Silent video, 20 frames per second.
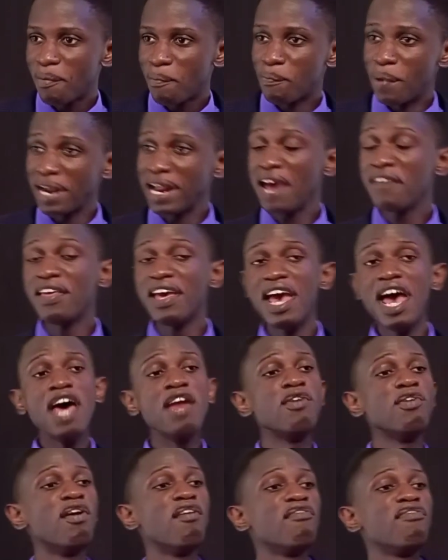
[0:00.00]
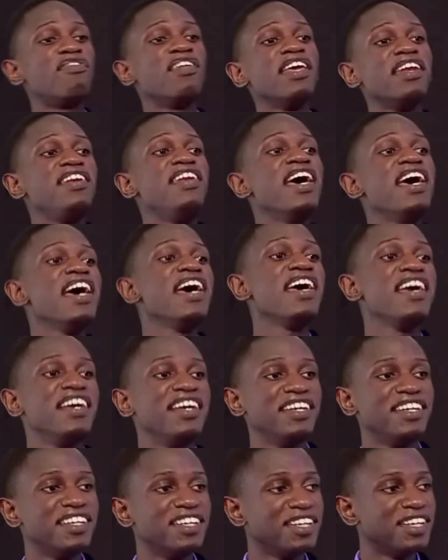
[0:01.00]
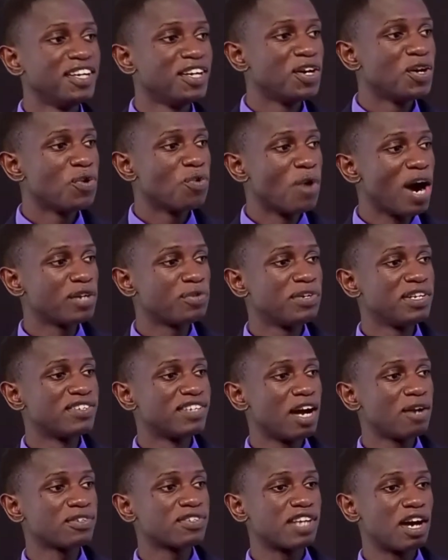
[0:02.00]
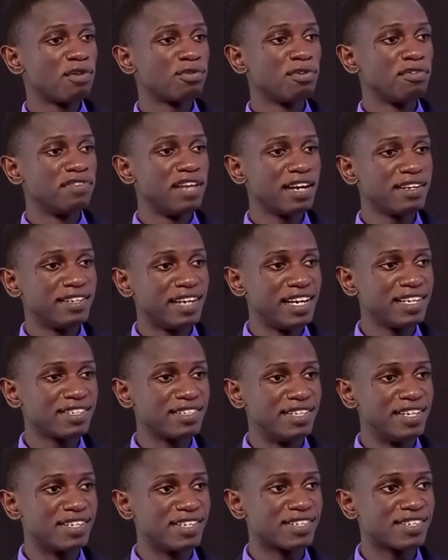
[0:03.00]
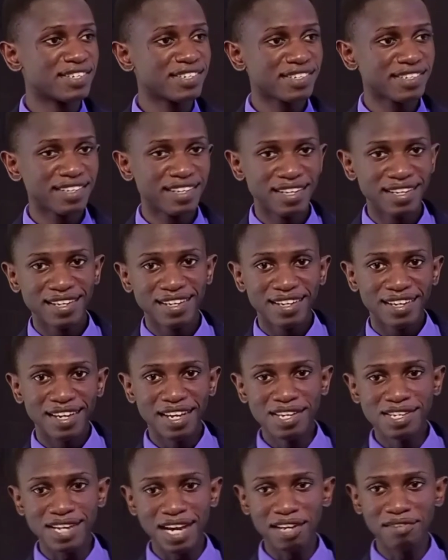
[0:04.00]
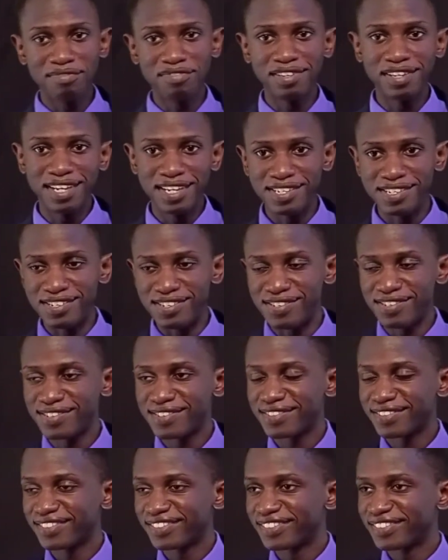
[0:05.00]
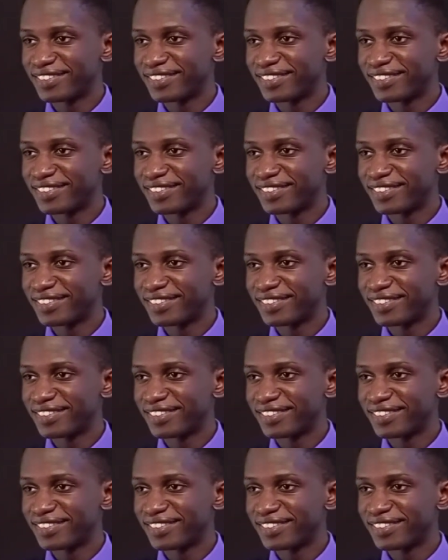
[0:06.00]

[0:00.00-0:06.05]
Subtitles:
But at the end of the day, what results out of that niceness? HIV/AIDS.